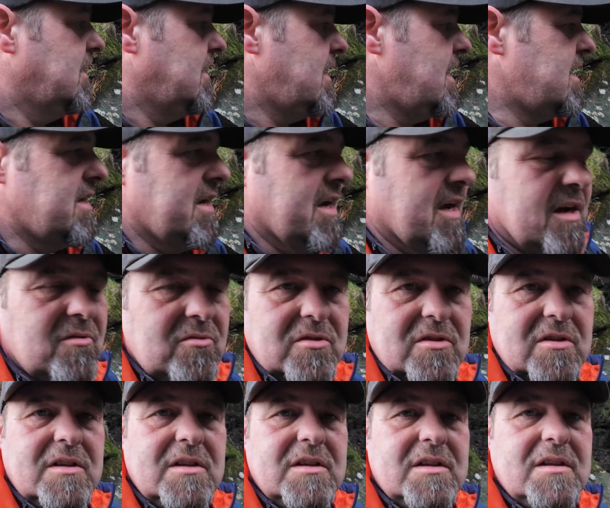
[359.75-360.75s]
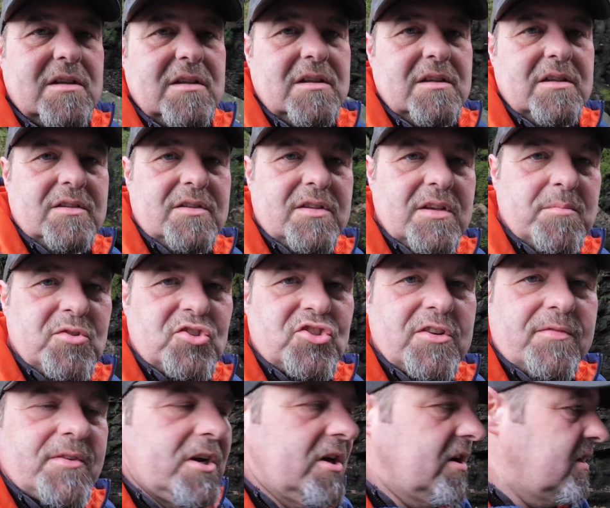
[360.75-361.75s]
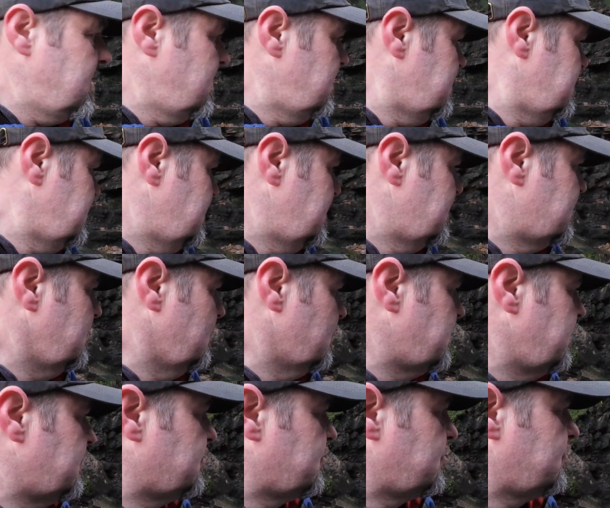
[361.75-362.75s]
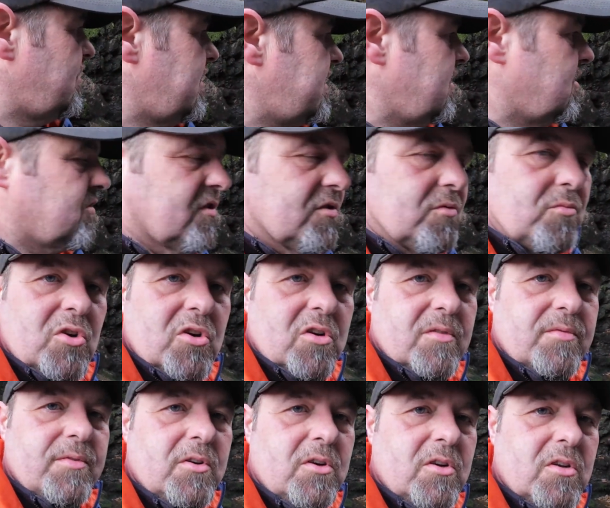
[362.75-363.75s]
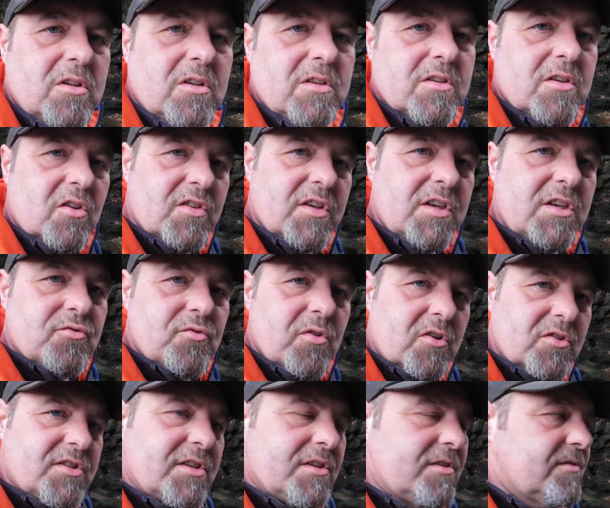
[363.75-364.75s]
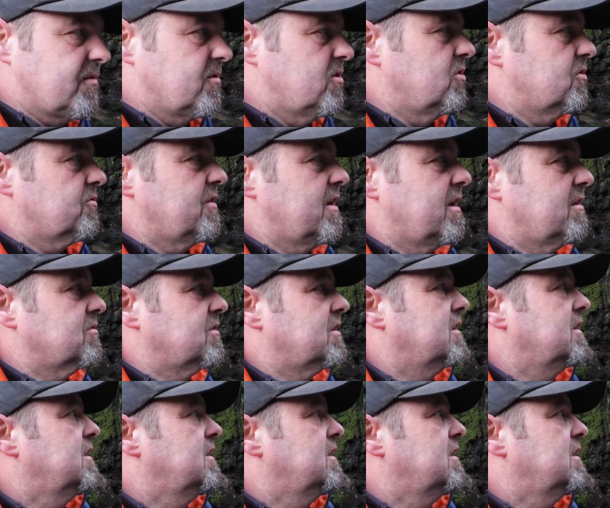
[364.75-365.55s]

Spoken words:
Anyhow, the image I've got, looking straight on at the waterfall, got these rocks in the foreground,